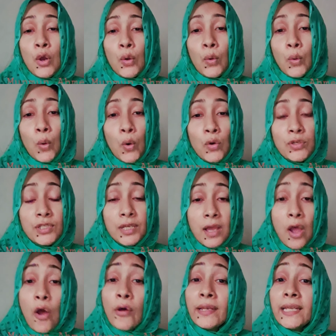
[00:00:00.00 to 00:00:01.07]
Ode
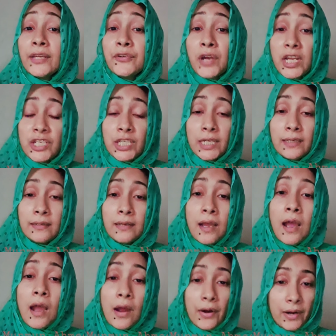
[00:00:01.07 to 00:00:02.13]
on a Grecian
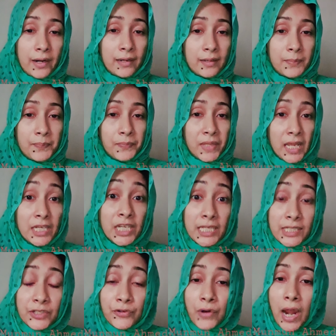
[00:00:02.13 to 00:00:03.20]
Urn
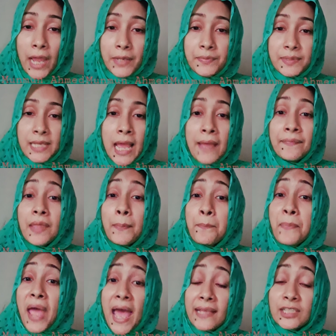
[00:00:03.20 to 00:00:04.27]
describes the
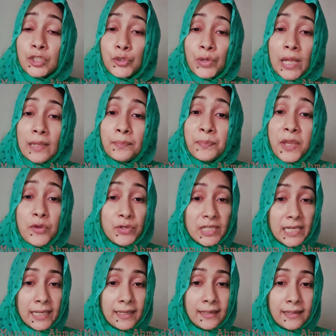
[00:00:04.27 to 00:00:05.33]
pastoral
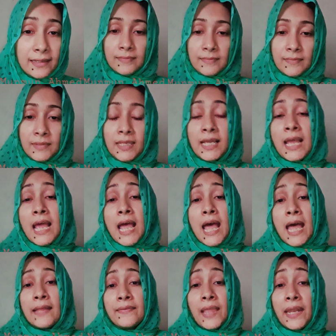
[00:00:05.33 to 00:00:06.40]
beauty,
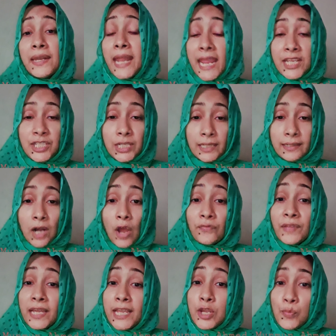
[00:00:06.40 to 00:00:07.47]
the nature of the
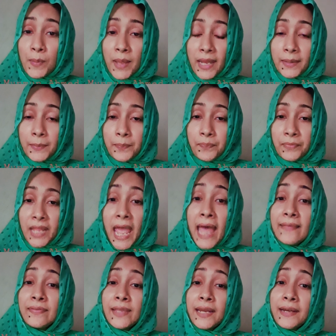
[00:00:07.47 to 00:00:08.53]
human,
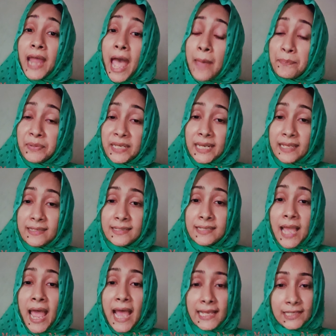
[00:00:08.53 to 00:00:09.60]
and their happiness
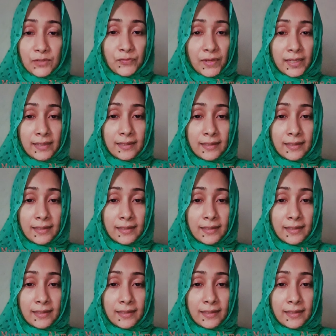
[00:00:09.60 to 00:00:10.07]
as well.